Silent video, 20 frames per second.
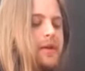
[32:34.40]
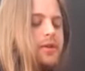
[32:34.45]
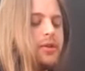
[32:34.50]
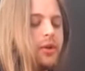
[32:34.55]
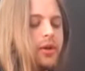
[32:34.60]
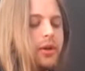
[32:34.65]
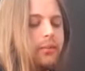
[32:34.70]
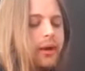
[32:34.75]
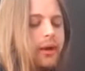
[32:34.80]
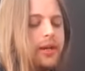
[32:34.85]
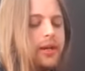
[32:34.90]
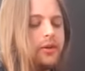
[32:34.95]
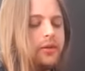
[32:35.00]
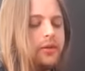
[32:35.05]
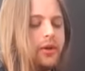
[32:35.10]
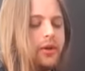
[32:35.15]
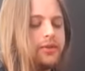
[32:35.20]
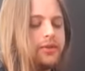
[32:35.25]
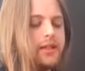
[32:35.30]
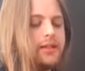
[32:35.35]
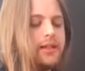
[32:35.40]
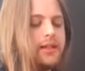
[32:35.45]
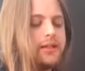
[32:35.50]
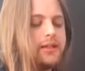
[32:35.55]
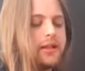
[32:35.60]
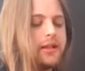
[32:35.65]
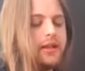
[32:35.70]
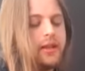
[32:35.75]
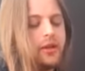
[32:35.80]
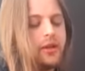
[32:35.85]
So combining all those
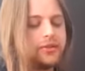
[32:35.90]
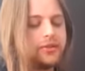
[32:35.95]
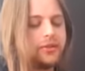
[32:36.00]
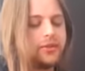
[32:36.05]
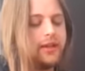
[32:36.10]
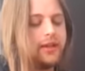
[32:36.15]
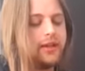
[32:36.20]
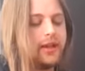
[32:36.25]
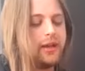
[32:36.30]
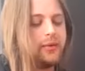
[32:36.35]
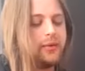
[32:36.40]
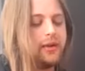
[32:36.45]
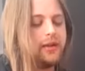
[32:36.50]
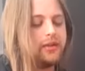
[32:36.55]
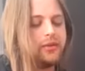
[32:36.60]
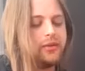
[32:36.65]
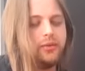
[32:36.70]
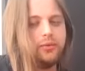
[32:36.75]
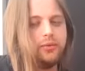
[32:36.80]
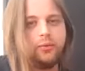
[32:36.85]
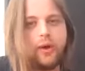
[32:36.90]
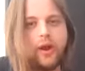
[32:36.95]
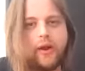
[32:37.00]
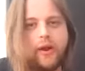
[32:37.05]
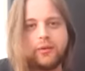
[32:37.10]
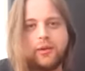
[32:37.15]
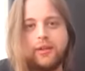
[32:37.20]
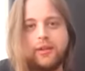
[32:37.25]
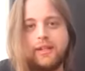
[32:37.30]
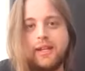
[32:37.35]
ideas, and then also thinking with where
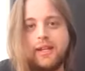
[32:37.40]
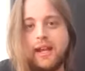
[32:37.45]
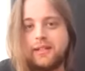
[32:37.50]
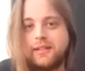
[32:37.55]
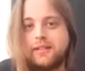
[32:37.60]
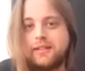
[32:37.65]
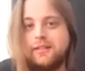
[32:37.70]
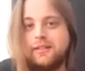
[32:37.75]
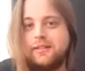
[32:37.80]
I'm going next,